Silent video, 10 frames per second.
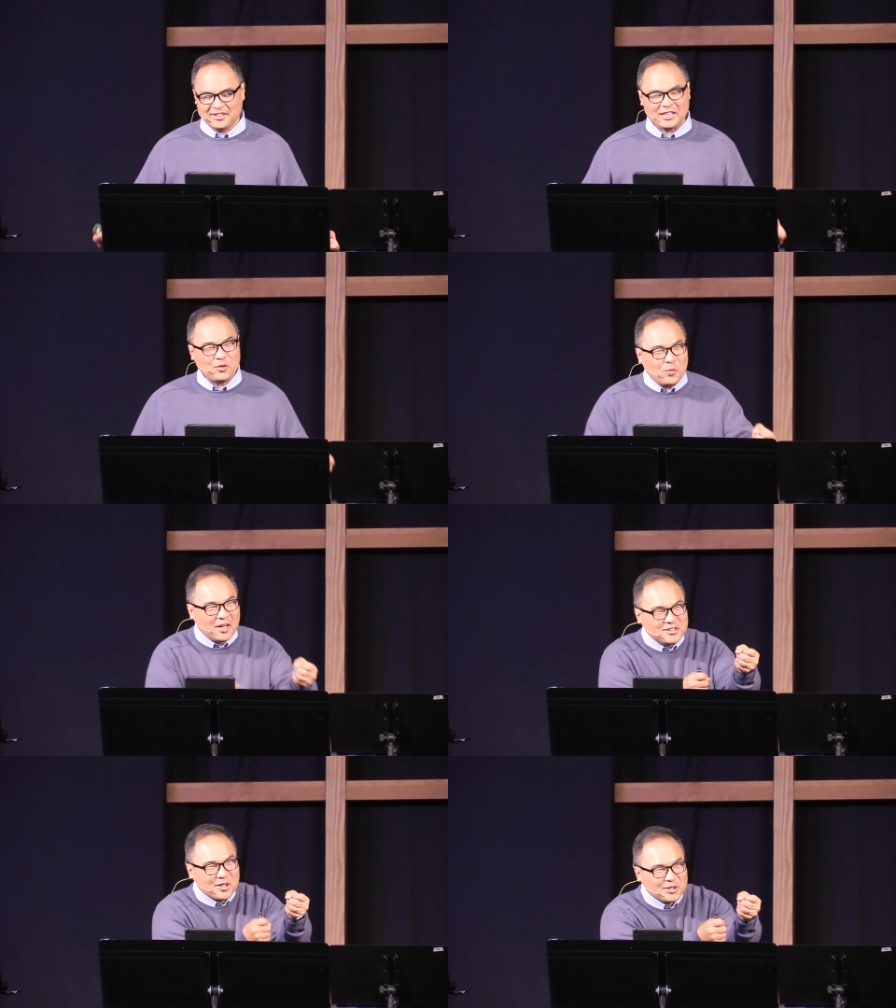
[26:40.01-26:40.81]
he
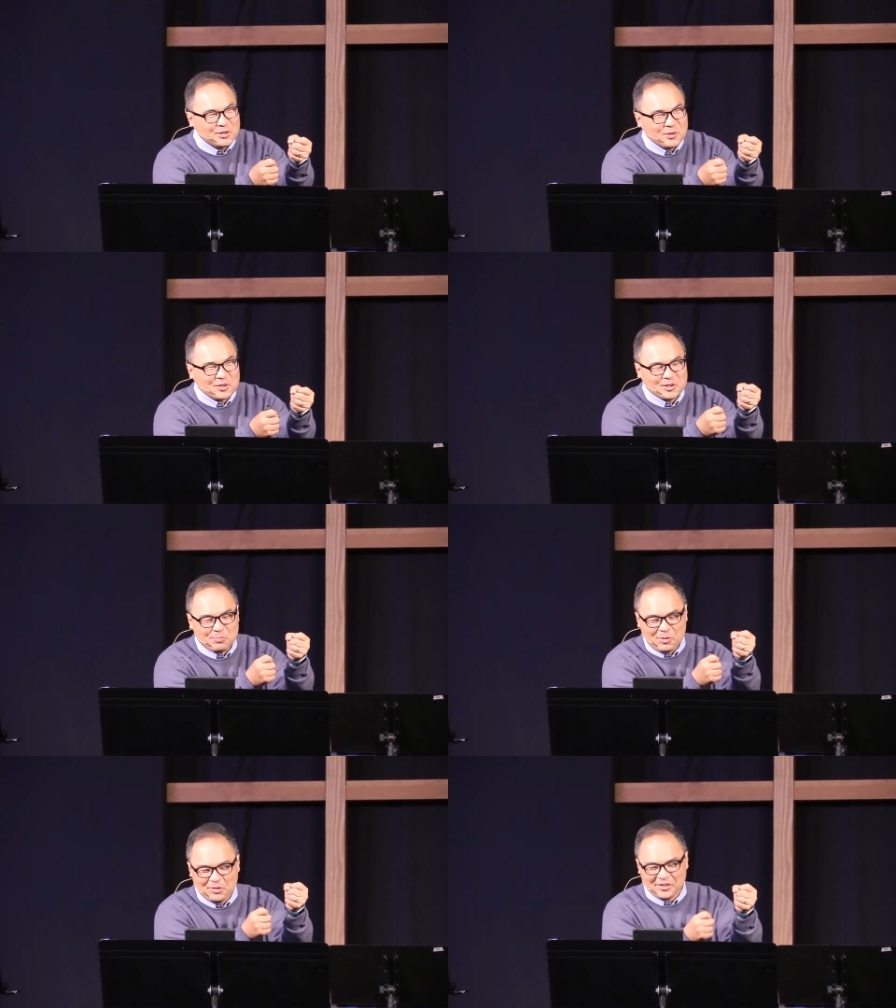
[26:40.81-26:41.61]
wants us to
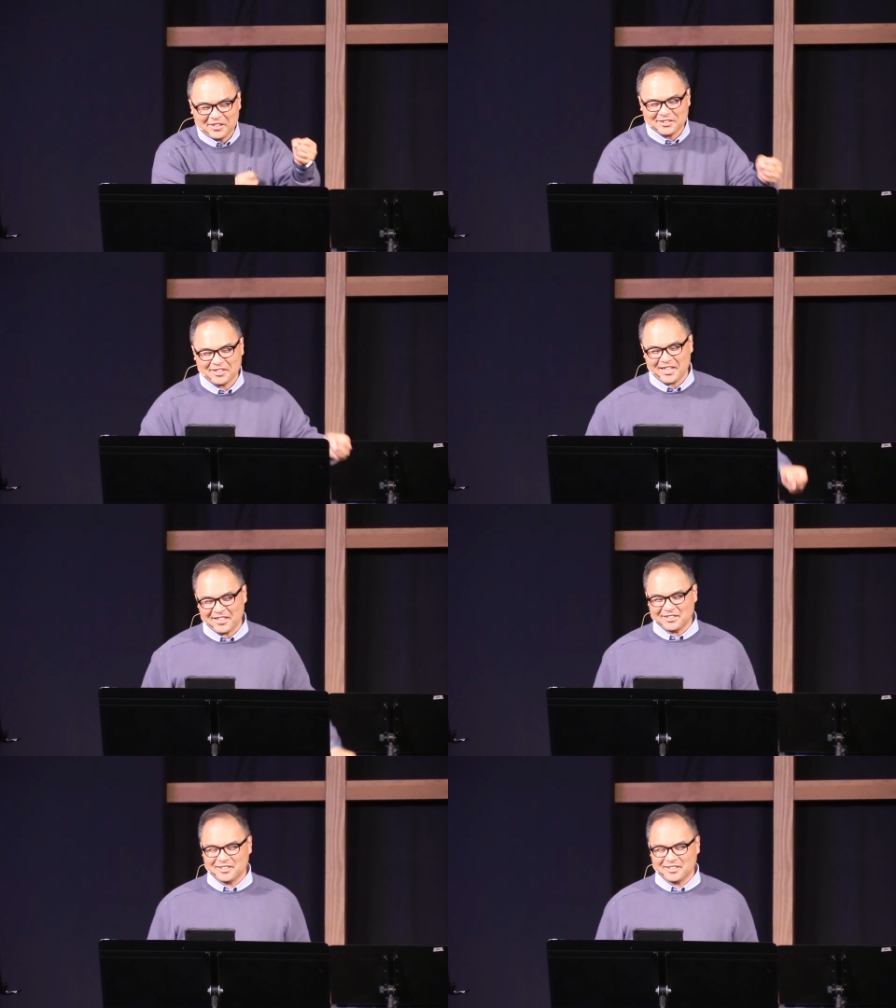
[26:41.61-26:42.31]
experience that.